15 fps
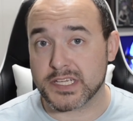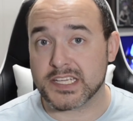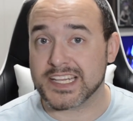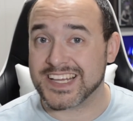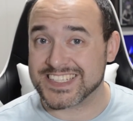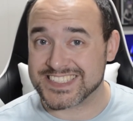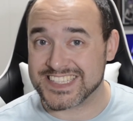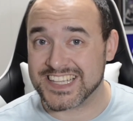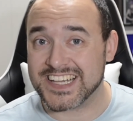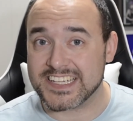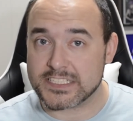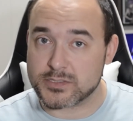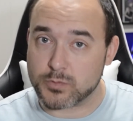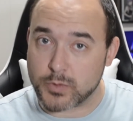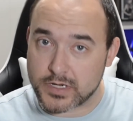it has
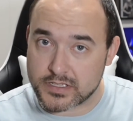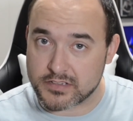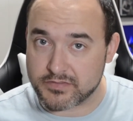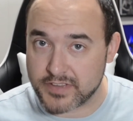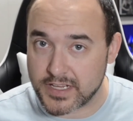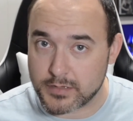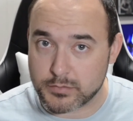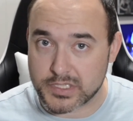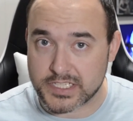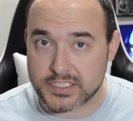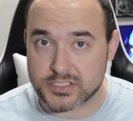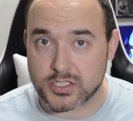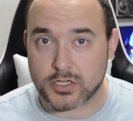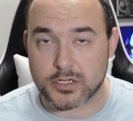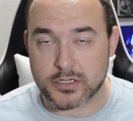lights where the fan blades
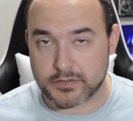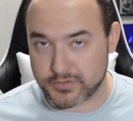are.